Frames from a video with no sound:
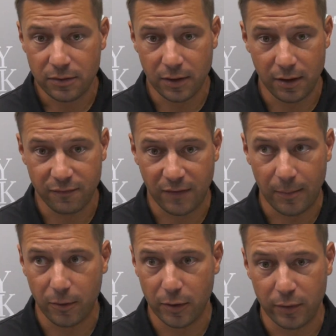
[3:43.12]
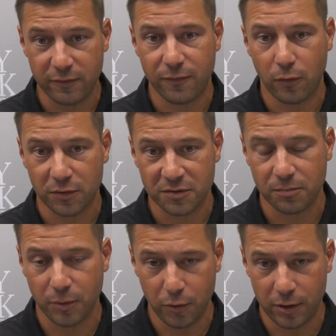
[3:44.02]
the fumble that we
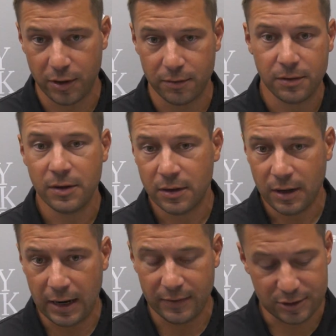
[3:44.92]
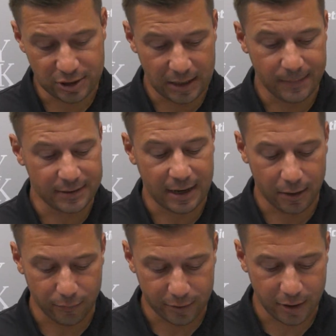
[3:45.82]
forced Buddha and then Jade
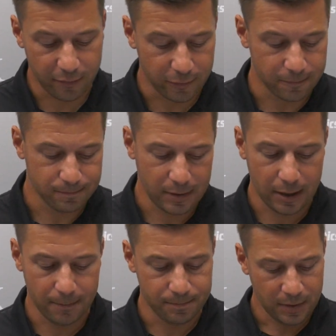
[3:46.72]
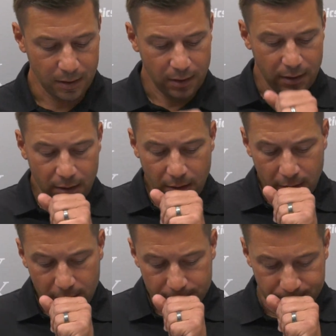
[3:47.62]
McDonald recovered.
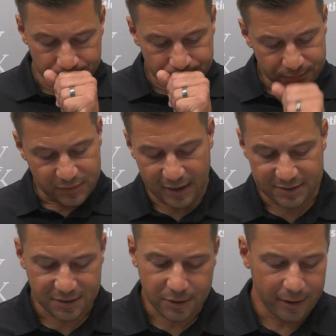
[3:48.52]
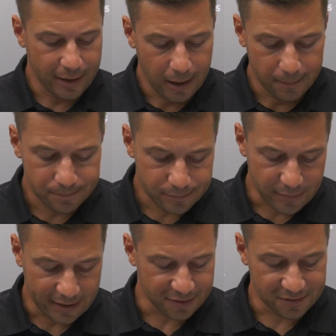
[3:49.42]
things to clean up.
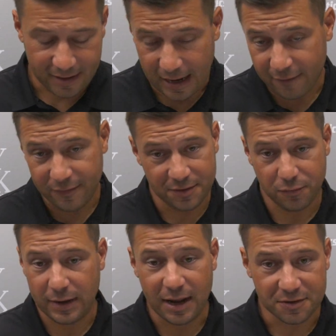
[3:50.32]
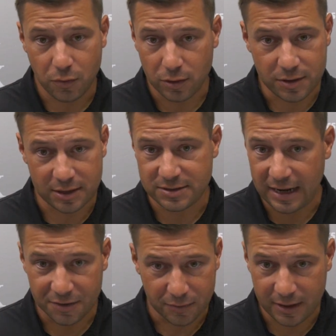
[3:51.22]
Like I said, offense, we got to score
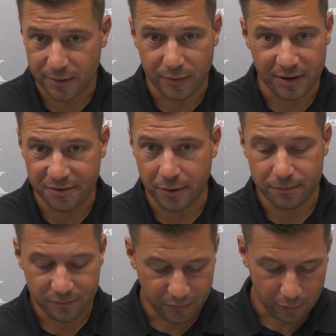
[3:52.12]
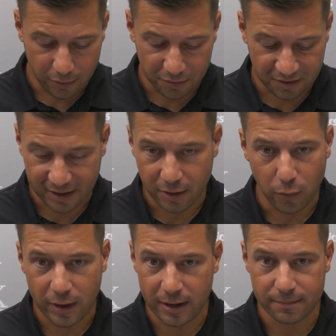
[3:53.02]
touchdowns when we get in the red zone. Field goals ain't going to
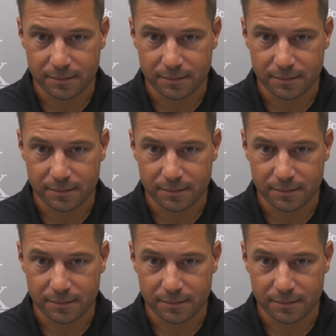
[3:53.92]
win it.